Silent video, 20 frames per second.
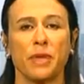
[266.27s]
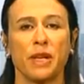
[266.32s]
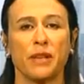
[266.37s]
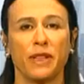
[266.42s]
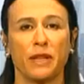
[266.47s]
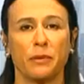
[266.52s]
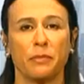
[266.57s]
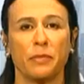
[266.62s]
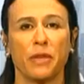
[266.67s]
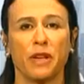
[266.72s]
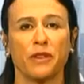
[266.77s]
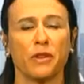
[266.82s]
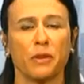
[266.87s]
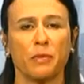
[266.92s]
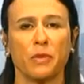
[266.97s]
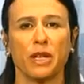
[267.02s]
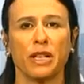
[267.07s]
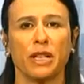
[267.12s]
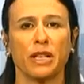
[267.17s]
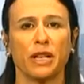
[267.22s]
And then
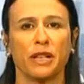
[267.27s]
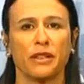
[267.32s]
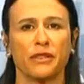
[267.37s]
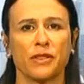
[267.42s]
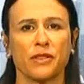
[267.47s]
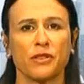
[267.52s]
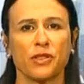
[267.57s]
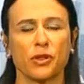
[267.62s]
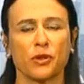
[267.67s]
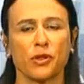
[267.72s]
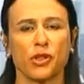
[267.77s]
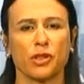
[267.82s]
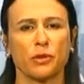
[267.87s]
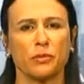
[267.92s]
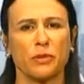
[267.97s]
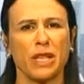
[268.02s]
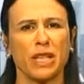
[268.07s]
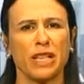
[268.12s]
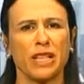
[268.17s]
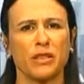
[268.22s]
everybody on social
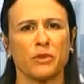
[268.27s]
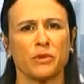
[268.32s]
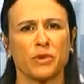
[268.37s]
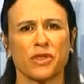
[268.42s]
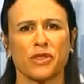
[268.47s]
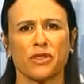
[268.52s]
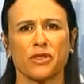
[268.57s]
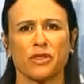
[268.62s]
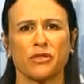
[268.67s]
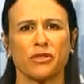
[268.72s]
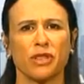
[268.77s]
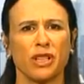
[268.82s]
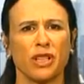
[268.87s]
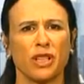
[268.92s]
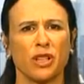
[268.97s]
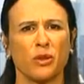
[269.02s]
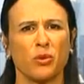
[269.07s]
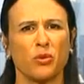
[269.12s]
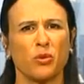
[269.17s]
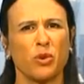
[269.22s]
media was sort of,
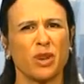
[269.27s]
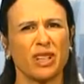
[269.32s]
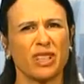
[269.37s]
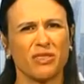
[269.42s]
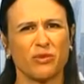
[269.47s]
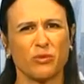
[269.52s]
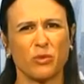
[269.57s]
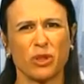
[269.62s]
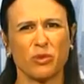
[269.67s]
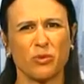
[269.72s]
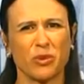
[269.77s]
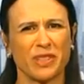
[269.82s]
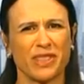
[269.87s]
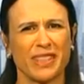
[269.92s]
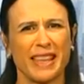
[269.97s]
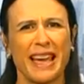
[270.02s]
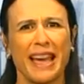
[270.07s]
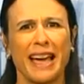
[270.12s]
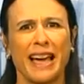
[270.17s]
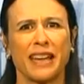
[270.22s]
what what was
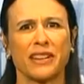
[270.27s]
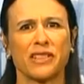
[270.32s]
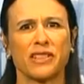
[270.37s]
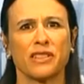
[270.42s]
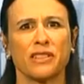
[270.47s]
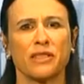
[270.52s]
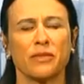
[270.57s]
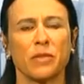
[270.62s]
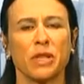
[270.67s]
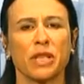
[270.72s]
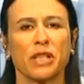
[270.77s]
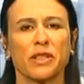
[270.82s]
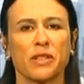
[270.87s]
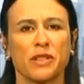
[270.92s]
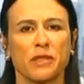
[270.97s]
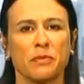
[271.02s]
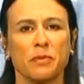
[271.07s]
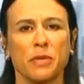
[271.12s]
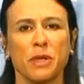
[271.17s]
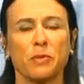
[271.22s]
that
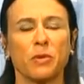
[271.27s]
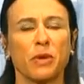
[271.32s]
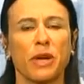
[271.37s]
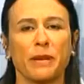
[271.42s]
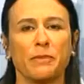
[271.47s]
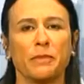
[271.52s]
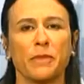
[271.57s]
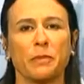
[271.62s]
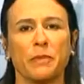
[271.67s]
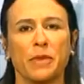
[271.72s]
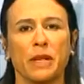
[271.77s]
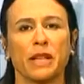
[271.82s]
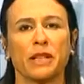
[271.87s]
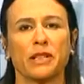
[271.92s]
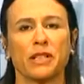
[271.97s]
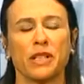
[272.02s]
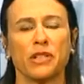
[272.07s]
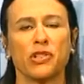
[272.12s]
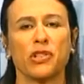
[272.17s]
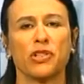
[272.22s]
because people hadn't been paying
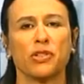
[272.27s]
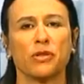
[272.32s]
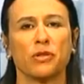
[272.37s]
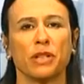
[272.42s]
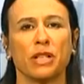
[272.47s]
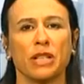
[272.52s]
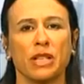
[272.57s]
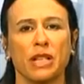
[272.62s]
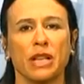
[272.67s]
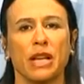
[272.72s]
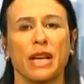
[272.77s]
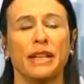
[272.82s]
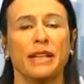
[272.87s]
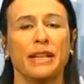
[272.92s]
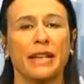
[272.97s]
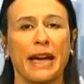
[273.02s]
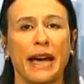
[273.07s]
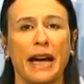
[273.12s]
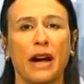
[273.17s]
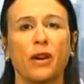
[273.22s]
attention to it
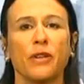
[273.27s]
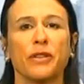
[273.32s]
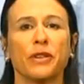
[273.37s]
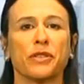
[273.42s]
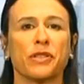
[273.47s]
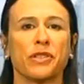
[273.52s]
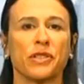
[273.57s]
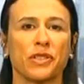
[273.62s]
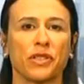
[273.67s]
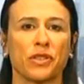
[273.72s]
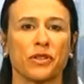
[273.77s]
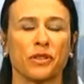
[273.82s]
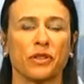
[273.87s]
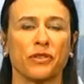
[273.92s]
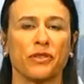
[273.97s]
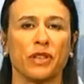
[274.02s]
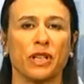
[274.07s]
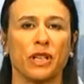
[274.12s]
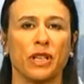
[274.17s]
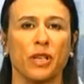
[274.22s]
and now there's this sort
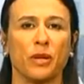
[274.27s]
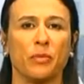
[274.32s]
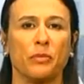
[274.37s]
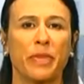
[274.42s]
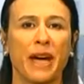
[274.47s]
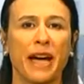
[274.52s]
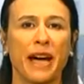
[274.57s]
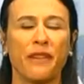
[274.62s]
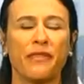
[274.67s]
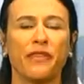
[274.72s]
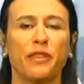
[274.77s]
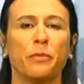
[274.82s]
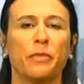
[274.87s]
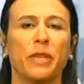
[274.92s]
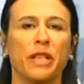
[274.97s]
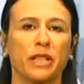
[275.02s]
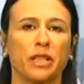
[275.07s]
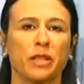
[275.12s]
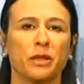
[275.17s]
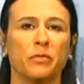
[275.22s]
of
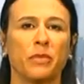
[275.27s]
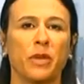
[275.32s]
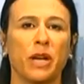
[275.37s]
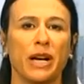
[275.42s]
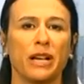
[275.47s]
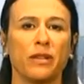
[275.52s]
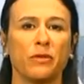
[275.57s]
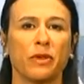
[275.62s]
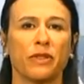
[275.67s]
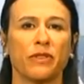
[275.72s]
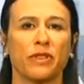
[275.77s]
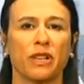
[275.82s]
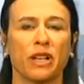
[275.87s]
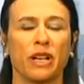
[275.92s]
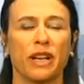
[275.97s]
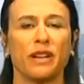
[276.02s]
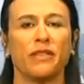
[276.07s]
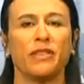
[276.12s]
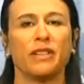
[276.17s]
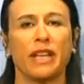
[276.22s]
bafflement combined with the
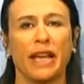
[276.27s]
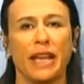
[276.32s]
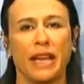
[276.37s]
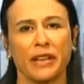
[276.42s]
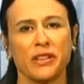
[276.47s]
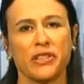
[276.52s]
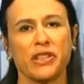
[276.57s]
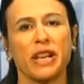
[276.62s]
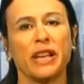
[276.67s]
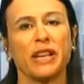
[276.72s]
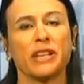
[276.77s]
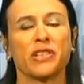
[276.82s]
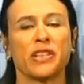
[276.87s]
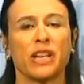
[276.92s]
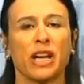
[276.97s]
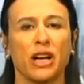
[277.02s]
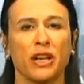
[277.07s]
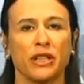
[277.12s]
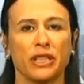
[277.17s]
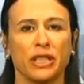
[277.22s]
kind of an
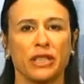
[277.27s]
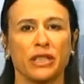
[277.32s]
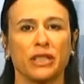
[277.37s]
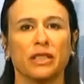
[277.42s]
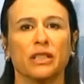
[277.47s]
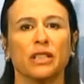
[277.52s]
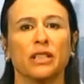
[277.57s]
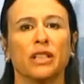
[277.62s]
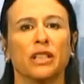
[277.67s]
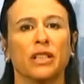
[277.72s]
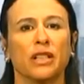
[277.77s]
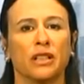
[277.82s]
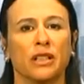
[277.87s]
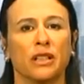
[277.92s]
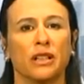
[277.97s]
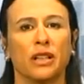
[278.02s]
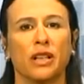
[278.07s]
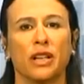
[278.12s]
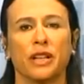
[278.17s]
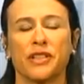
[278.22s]
anti-italian
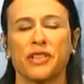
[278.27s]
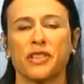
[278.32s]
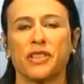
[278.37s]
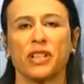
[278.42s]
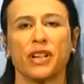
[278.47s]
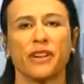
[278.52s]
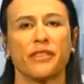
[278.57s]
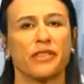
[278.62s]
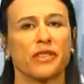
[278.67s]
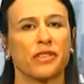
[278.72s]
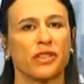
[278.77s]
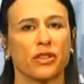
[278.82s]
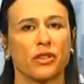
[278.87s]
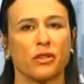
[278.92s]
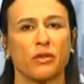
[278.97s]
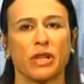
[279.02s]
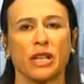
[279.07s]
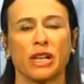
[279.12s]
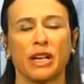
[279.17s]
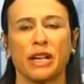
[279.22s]
uh, stuff that's
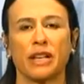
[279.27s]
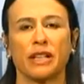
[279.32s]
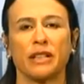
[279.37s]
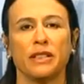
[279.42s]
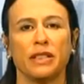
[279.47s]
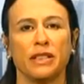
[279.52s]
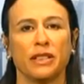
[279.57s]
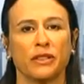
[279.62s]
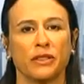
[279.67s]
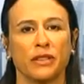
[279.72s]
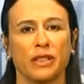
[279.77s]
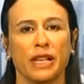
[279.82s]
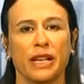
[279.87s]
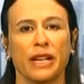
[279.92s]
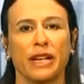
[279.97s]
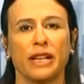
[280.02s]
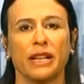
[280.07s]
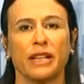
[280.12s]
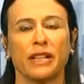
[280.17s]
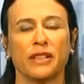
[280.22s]
going on on the
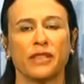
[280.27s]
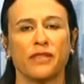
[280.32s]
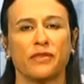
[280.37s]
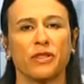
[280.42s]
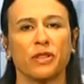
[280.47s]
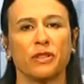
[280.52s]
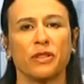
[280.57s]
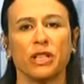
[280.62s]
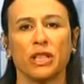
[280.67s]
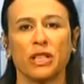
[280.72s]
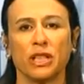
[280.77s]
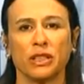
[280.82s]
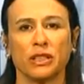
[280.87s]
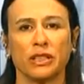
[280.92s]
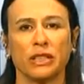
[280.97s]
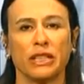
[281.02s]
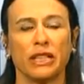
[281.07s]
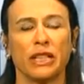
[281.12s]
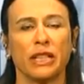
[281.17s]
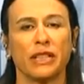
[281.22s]
internet and it's very
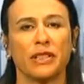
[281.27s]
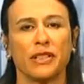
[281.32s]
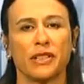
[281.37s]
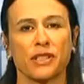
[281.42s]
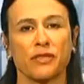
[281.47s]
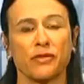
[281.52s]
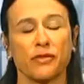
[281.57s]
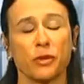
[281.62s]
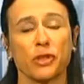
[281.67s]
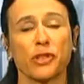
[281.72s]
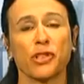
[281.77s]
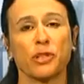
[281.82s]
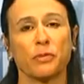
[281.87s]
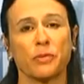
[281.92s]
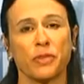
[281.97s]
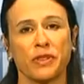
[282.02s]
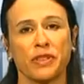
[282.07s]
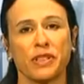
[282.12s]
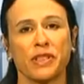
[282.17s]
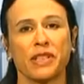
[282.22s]
ugly and it's unfortunate
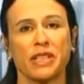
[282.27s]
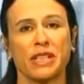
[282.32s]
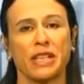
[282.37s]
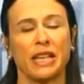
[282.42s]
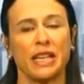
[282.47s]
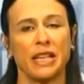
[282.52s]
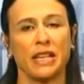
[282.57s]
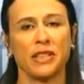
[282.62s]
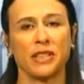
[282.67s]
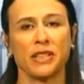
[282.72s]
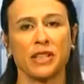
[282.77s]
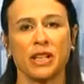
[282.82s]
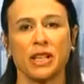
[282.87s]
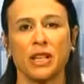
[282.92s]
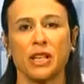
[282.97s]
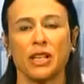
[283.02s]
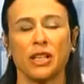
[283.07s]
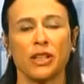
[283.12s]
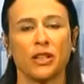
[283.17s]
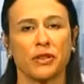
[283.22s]
but this case
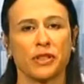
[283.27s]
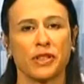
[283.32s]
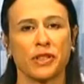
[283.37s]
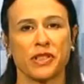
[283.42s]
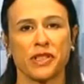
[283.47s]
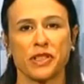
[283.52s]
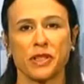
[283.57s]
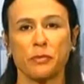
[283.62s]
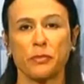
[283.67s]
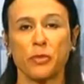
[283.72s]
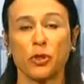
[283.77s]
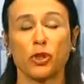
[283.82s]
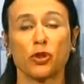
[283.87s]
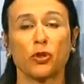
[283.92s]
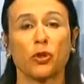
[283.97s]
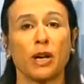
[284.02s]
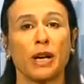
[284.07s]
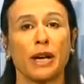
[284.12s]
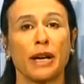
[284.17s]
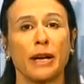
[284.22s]
you know it's a simple
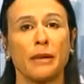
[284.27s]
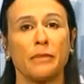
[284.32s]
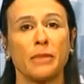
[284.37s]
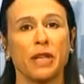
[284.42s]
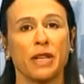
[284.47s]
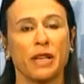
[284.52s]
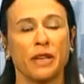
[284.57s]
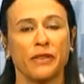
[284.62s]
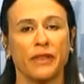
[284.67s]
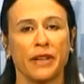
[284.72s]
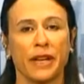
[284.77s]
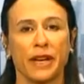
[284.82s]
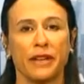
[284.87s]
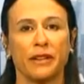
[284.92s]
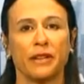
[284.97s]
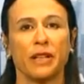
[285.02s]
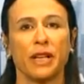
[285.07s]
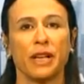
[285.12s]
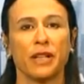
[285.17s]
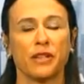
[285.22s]
crime
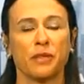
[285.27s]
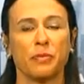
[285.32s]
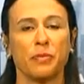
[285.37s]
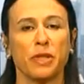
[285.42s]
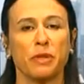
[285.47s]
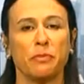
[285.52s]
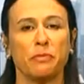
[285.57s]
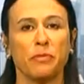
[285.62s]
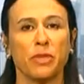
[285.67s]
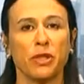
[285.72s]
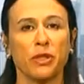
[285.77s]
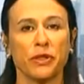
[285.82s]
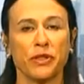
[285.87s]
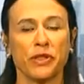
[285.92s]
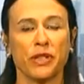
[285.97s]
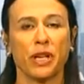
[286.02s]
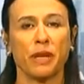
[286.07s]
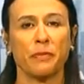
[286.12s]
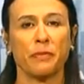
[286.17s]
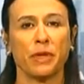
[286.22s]
that has been
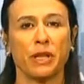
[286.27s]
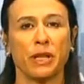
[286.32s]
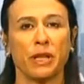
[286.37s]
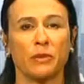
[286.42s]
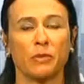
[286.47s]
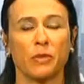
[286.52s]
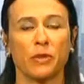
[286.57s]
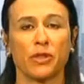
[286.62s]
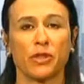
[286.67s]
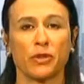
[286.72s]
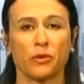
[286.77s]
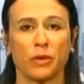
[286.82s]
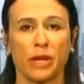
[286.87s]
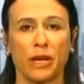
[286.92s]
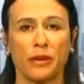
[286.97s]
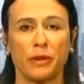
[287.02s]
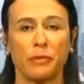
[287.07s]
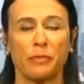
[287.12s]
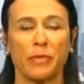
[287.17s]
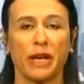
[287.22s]
built up it,
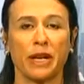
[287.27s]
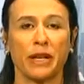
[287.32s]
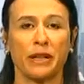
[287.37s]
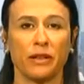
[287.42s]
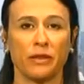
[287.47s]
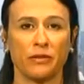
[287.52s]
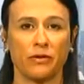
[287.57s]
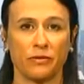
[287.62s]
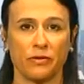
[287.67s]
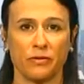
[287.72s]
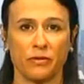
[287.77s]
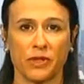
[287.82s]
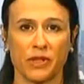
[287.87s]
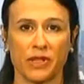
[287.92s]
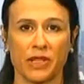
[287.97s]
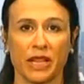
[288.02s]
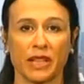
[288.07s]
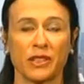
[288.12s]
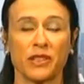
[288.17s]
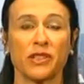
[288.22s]
surrounded by
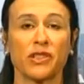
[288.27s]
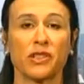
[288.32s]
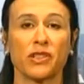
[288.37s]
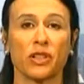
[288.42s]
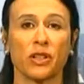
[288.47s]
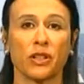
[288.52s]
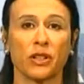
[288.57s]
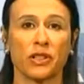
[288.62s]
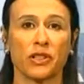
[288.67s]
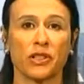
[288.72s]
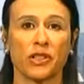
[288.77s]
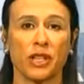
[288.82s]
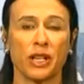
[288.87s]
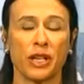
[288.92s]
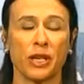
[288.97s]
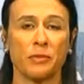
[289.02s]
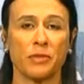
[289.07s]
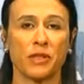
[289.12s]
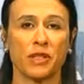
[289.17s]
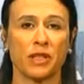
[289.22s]
sexist
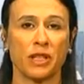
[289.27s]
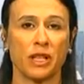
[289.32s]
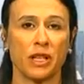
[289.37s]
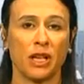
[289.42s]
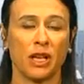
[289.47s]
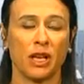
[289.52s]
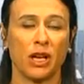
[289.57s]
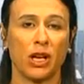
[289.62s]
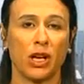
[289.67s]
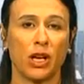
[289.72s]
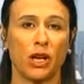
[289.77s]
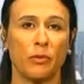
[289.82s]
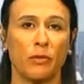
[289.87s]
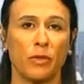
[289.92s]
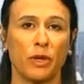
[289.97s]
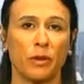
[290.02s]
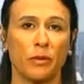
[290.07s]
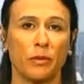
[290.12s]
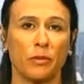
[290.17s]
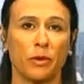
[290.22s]
archetypes um,